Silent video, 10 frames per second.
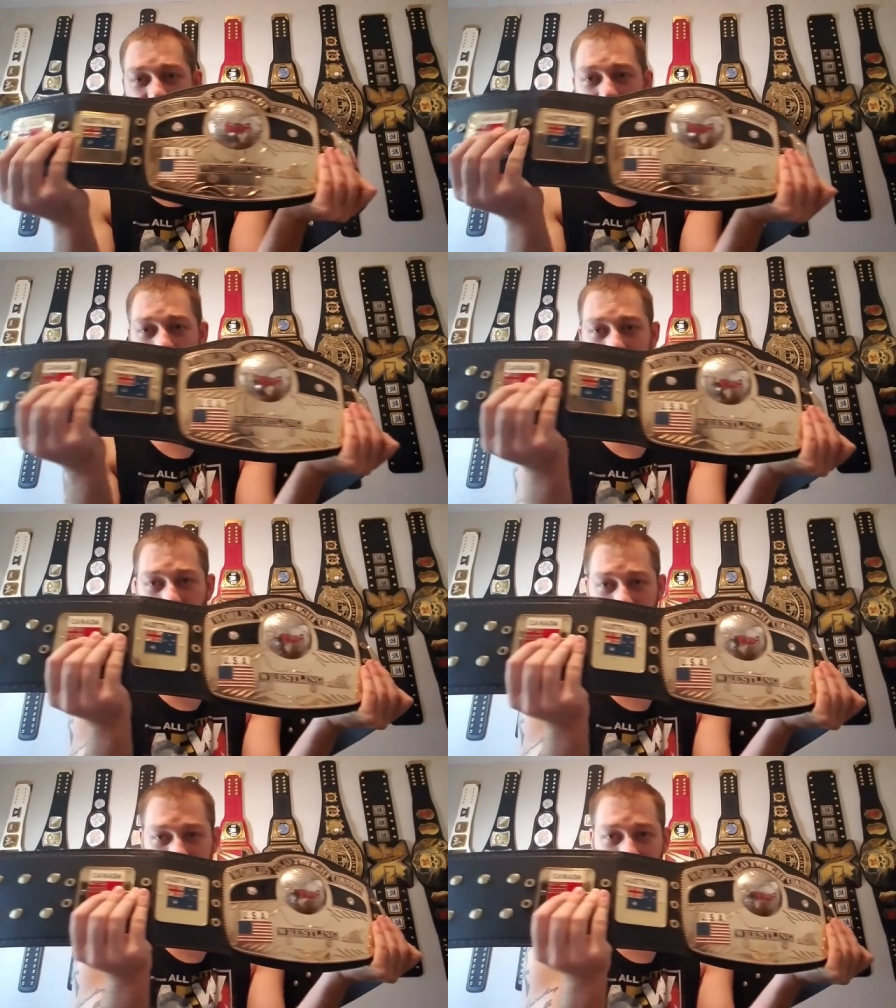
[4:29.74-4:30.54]
belt of
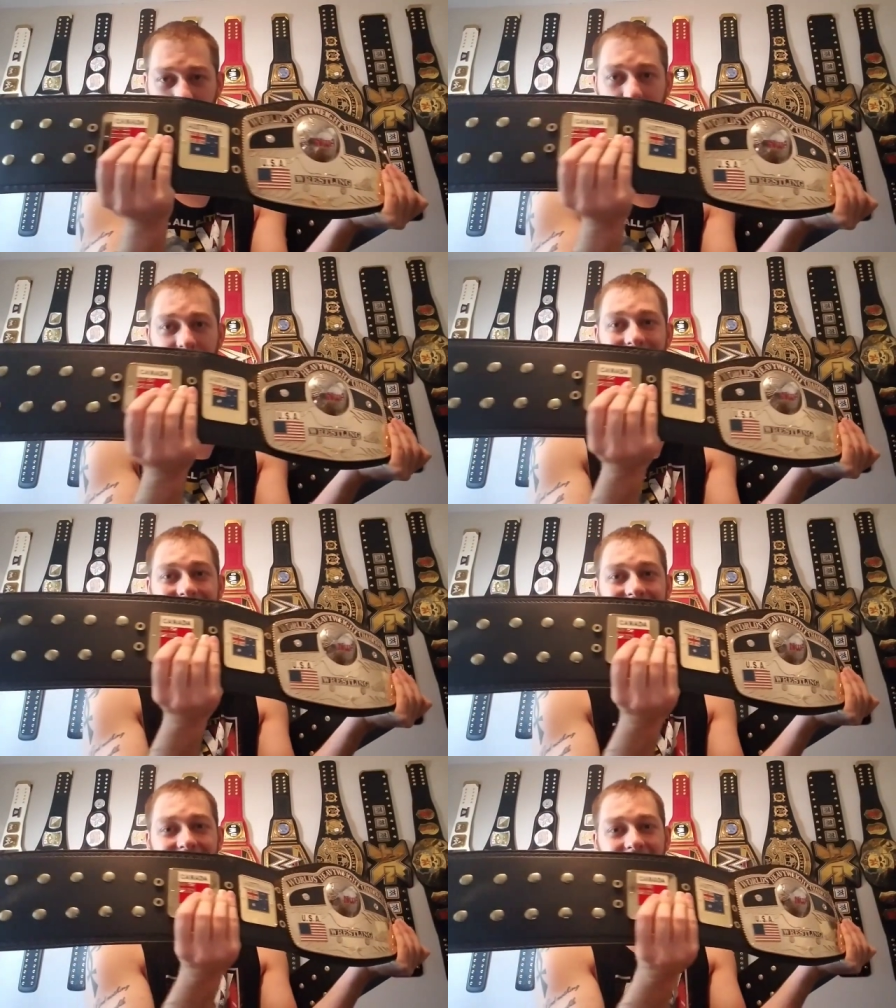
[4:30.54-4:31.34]
all time. Obviously,
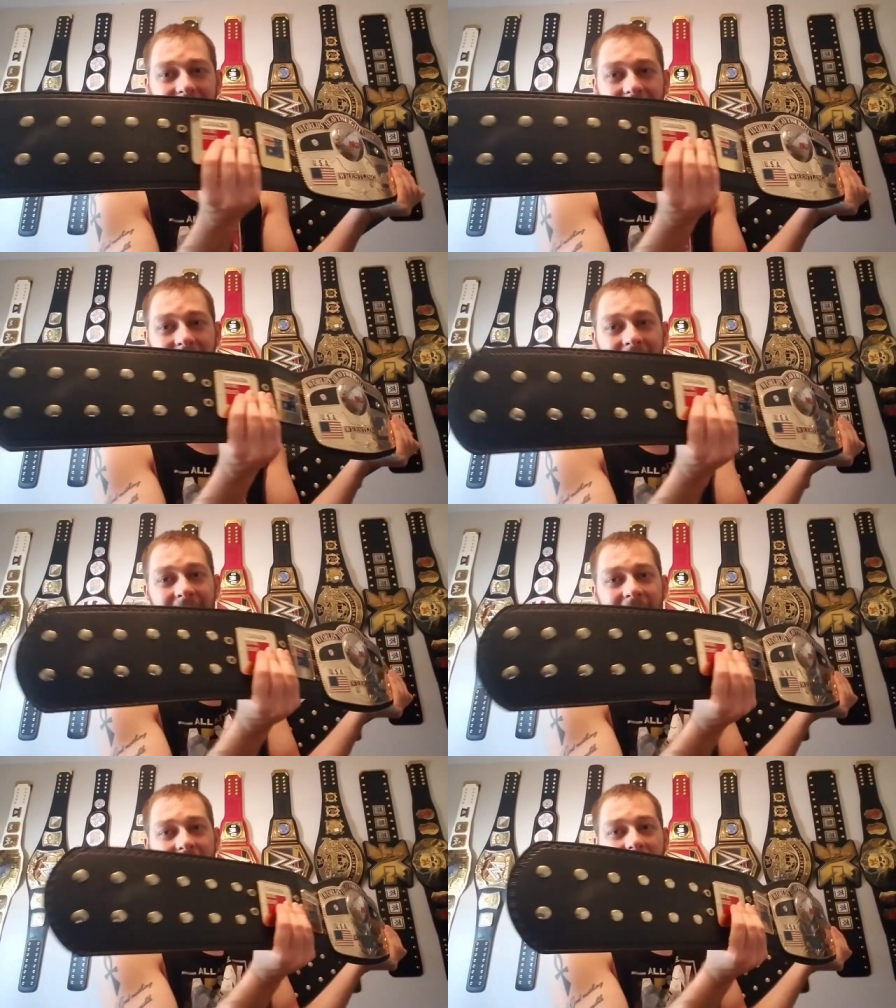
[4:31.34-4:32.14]
it's not
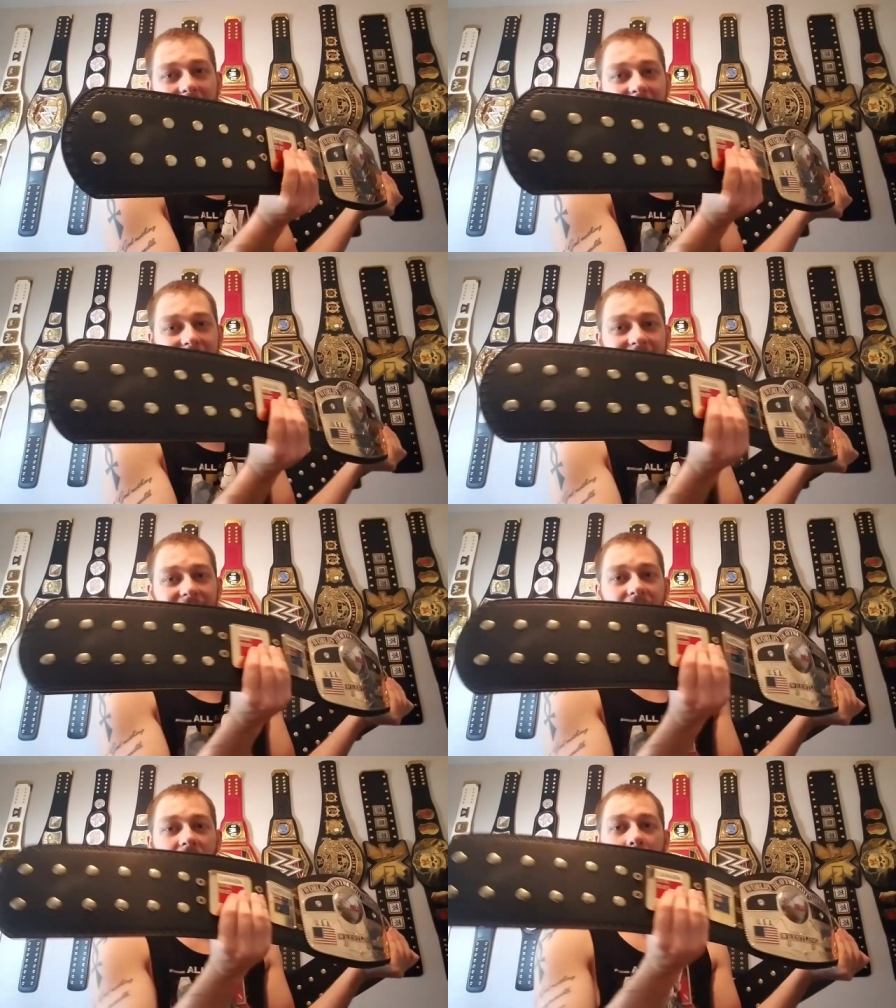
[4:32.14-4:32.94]

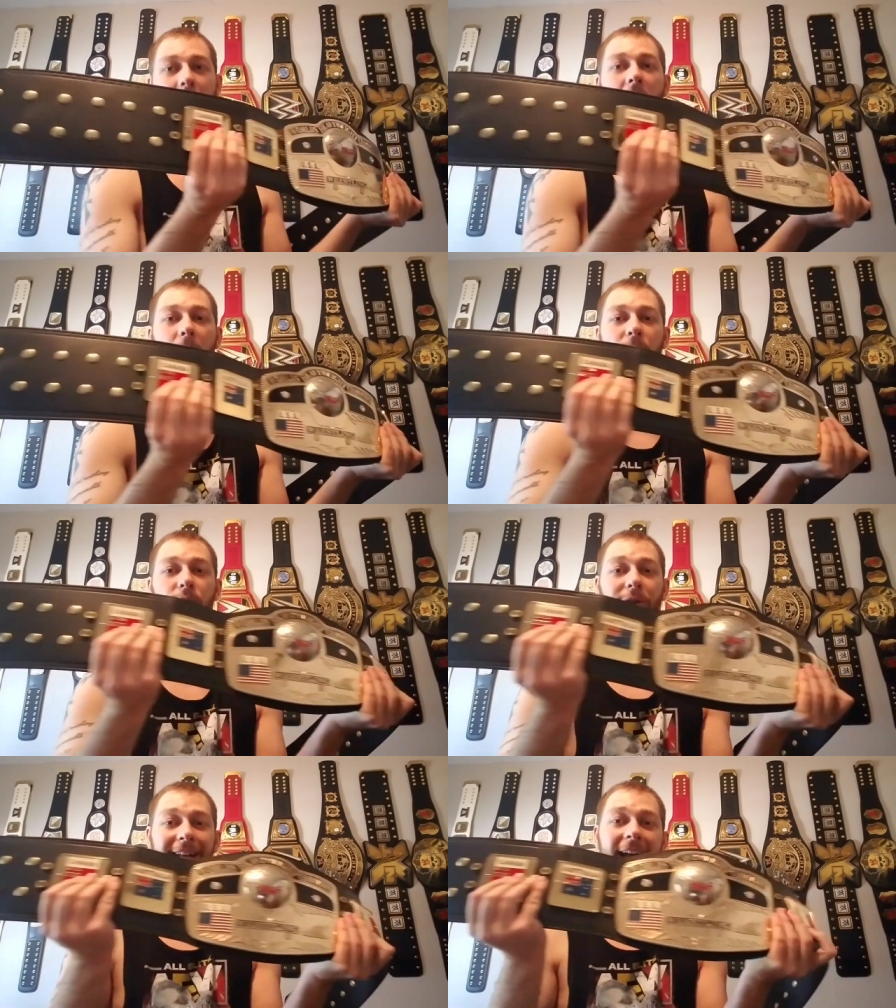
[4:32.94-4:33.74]
as uh,
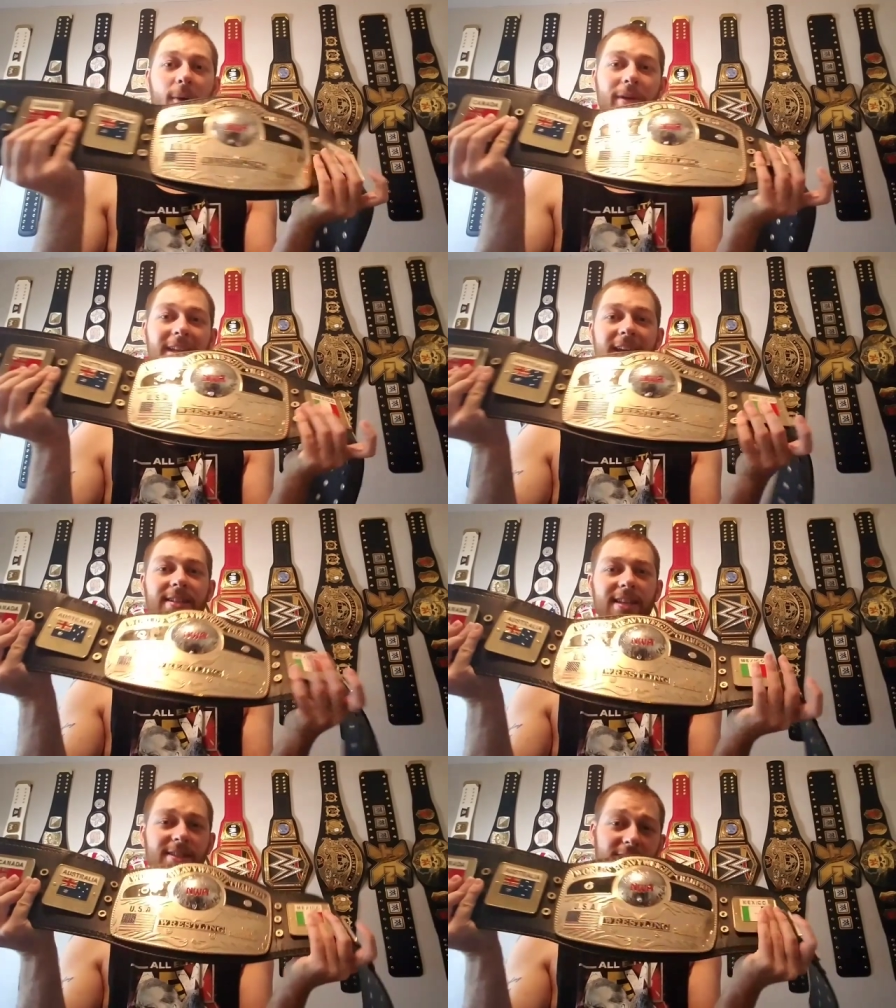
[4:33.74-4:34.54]
popular
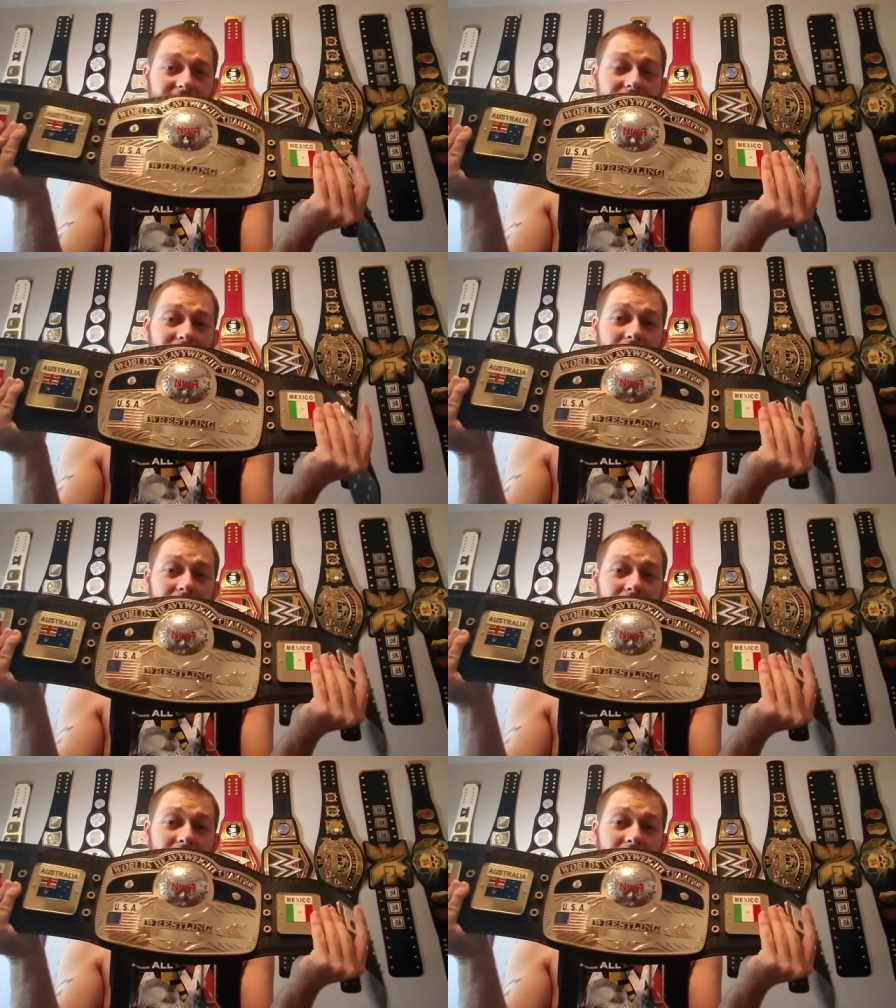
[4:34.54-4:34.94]
nowadays as the.